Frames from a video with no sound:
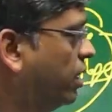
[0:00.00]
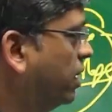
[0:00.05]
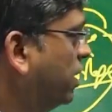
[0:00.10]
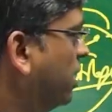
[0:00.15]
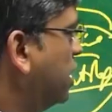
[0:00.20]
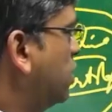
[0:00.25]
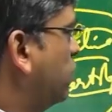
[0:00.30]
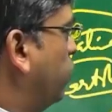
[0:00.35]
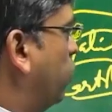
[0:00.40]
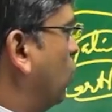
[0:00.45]

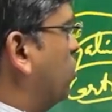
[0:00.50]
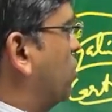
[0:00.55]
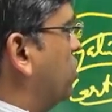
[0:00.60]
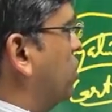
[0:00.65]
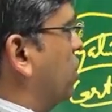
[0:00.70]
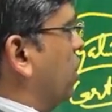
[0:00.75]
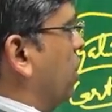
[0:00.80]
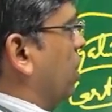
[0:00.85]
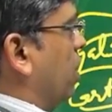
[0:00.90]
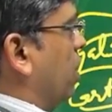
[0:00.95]
These bones,
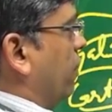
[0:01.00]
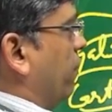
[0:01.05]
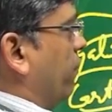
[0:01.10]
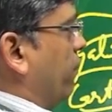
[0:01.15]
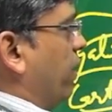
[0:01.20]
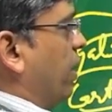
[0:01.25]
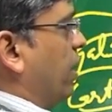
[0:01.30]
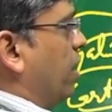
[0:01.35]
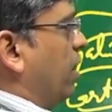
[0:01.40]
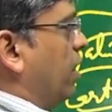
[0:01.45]

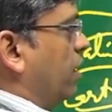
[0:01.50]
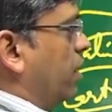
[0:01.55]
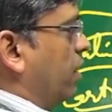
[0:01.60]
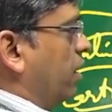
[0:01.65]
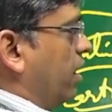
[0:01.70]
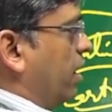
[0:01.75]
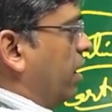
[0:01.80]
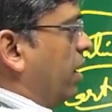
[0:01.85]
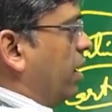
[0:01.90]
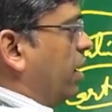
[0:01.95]
when
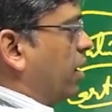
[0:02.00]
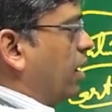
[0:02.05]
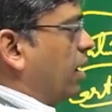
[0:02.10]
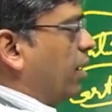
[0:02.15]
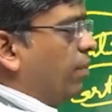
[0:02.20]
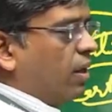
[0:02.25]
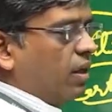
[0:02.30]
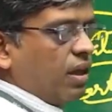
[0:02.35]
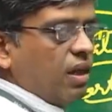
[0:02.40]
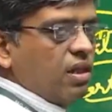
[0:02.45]
they rub
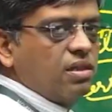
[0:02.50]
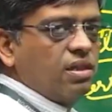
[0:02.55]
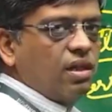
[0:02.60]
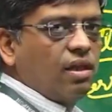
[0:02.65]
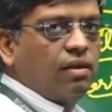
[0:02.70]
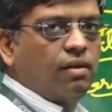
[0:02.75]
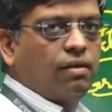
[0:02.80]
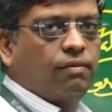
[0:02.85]
against,